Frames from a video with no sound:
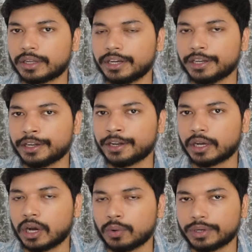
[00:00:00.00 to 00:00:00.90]
created an
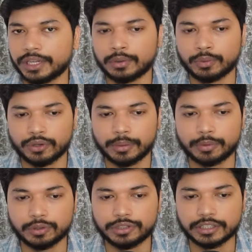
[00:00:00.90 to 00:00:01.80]
account yet, what you have
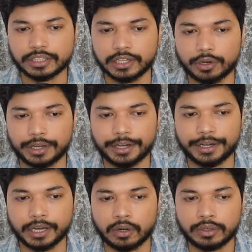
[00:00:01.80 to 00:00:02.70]
to do is just click on
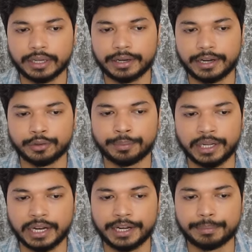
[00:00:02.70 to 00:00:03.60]
create account and write your
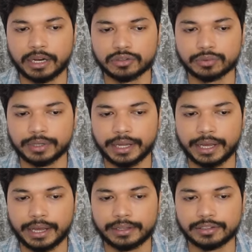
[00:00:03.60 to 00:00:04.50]
mail ID password
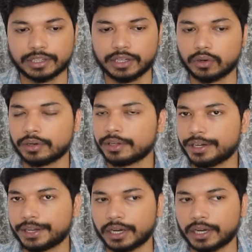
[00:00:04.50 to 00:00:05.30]
and just click on create